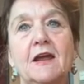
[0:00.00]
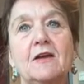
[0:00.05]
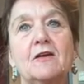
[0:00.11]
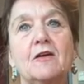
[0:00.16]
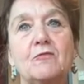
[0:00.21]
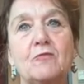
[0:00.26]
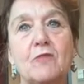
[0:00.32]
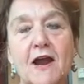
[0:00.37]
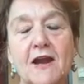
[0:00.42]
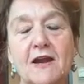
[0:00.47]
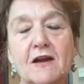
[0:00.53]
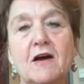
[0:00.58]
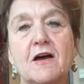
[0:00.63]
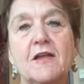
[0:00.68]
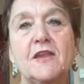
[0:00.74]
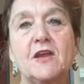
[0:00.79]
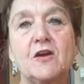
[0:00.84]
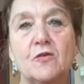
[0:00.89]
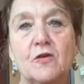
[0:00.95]
right
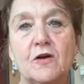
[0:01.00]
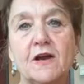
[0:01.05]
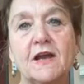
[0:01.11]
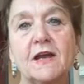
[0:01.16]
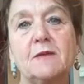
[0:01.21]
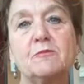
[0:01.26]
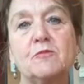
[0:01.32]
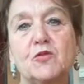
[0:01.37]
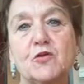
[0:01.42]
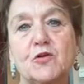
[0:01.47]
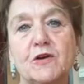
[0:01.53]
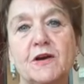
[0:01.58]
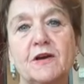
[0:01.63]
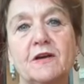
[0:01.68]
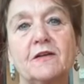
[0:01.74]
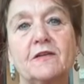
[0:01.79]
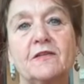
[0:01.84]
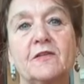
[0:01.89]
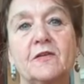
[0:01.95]
on the Oregon
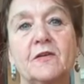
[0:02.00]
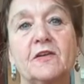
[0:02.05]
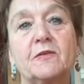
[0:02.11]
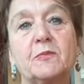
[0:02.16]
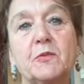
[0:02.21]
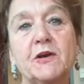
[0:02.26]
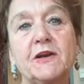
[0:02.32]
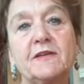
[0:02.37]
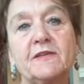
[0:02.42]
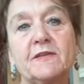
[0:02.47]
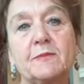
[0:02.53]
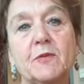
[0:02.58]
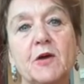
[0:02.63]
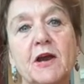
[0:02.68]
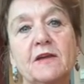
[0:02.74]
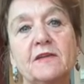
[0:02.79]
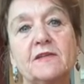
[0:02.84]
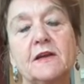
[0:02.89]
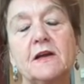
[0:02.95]
border. So it's pretty
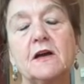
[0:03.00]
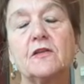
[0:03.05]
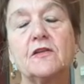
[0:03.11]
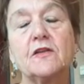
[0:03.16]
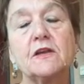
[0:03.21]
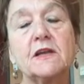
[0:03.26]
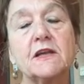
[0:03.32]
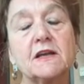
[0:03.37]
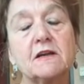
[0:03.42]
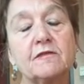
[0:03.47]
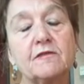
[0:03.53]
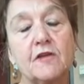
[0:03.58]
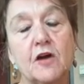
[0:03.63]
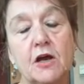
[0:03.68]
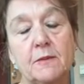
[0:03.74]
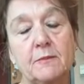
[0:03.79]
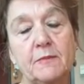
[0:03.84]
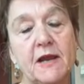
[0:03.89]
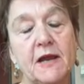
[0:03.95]
surprising. All the little
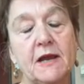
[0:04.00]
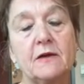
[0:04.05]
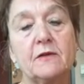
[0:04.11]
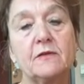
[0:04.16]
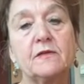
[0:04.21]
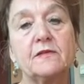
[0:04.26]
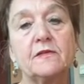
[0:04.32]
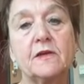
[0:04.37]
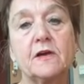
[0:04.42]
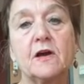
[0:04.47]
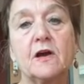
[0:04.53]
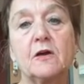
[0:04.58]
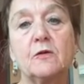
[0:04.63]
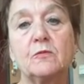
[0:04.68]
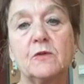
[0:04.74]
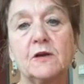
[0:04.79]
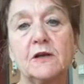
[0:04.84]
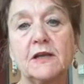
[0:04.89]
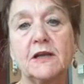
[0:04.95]
farm towns are
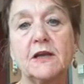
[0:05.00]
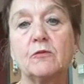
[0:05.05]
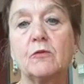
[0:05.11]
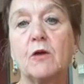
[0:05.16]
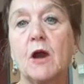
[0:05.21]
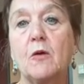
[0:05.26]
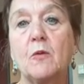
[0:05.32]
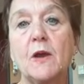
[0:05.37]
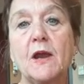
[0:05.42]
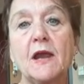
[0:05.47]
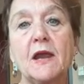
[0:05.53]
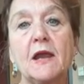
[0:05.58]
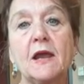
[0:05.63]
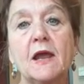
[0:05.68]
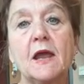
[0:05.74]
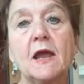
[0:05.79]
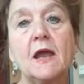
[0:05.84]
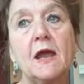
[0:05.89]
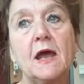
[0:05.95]
really growing.
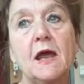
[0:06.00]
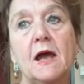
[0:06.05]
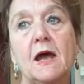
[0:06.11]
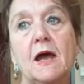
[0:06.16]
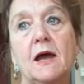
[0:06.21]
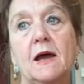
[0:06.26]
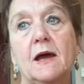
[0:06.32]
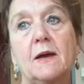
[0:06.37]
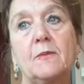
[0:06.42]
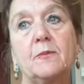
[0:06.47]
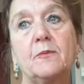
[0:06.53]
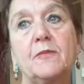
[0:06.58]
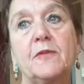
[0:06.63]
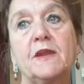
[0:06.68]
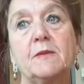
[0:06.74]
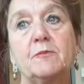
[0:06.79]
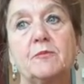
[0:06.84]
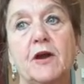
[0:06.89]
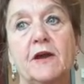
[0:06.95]
Um,
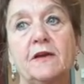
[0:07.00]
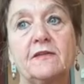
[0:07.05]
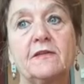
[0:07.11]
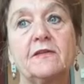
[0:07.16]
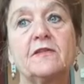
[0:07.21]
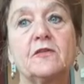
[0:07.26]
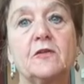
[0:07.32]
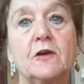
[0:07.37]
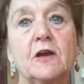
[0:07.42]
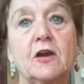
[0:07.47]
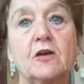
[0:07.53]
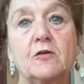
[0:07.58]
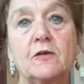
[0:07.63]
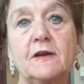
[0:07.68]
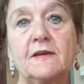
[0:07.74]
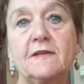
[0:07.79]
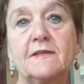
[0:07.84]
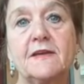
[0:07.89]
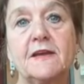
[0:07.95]
the prices are
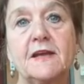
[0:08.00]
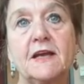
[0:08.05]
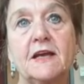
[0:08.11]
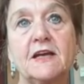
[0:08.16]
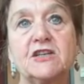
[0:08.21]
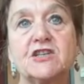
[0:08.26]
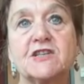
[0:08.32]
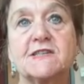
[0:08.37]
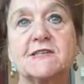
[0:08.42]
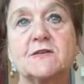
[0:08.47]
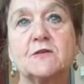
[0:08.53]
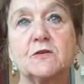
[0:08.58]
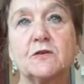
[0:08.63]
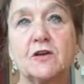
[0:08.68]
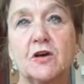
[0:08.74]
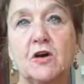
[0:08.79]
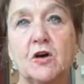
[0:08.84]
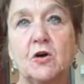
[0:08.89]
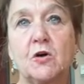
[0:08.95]
increasing. I just sold
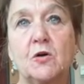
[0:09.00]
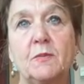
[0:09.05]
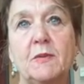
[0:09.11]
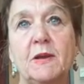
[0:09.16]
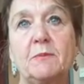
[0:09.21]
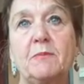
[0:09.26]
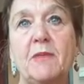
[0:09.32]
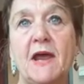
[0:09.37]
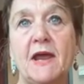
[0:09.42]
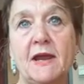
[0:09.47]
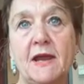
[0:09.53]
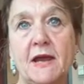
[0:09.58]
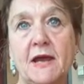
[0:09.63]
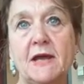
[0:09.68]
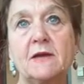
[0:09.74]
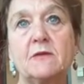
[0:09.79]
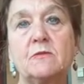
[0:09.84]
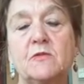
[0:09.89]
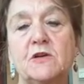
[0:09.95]
a home in
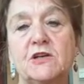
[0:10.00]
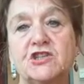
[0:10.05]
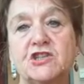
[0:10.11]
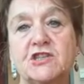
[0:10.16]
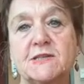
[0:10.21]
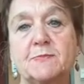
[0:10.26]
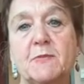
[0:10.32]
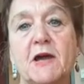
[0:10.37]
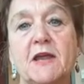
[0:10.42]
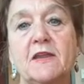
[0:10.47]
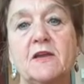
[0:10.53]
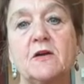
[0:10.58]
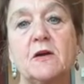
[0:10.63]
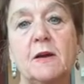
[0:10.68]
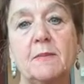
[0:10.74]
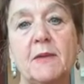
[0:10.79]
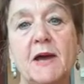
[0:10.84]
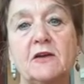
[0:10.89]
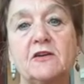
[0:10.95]
Payette, which is by the
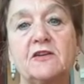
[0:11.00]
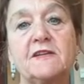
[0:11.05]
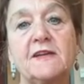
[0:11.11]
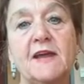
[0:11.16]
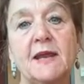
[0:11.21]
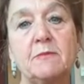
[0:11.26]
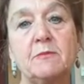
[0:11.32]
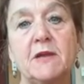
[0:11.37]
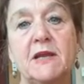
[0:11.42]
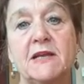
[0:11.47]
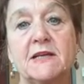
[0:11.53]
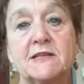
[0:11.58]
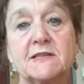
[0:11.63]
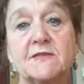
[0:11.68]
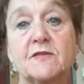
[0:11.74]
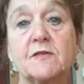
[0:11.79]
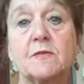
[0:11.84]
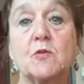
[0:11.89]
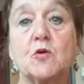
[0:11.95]
about 10
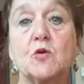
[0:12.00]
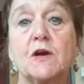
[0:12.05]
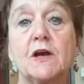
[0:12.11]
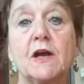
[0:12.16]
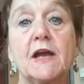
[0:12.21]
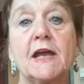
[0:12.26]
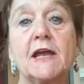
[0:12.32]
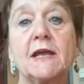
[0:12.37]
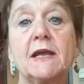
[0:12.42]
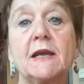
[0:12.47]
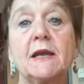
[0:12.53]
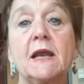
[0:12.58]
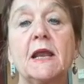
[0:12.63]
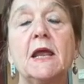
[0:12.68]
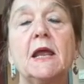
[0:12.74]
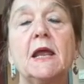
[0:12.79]
minutes from Oregon,